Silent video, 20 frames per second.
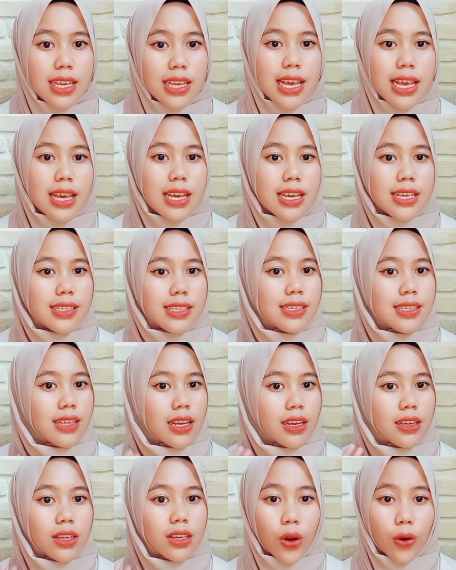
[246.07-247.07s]
is not
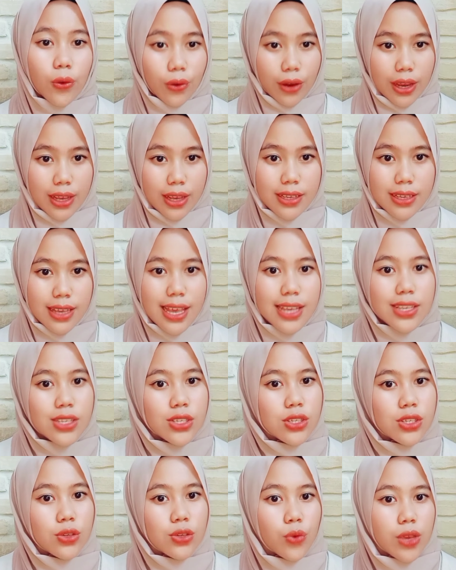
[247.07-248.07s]
correct as
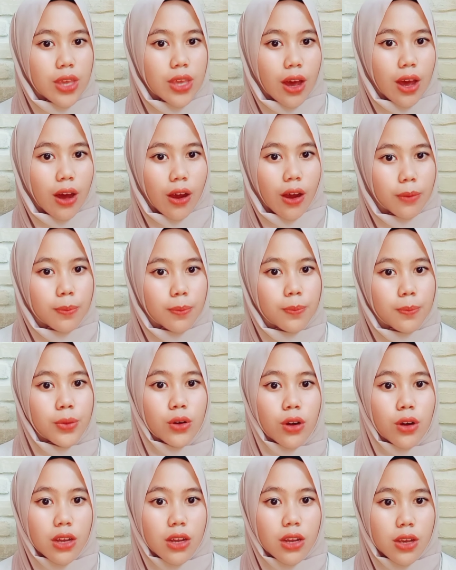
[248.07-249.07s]
we are
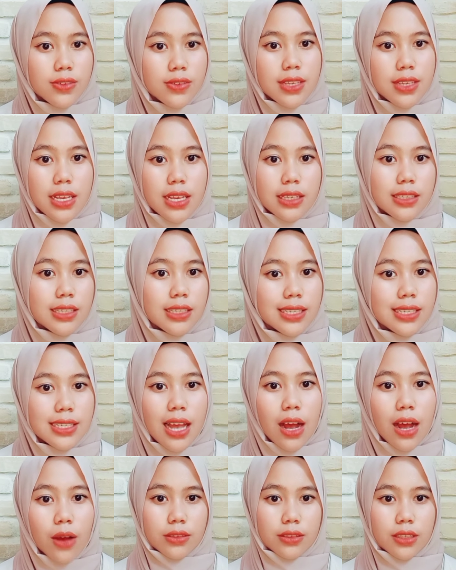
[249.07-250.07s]
pronouncing the
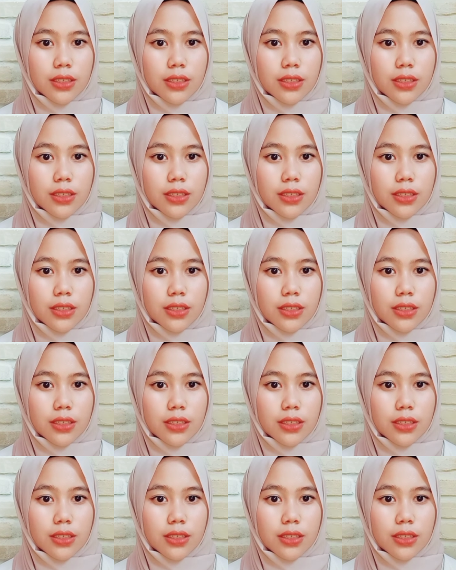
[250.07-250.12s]
sound.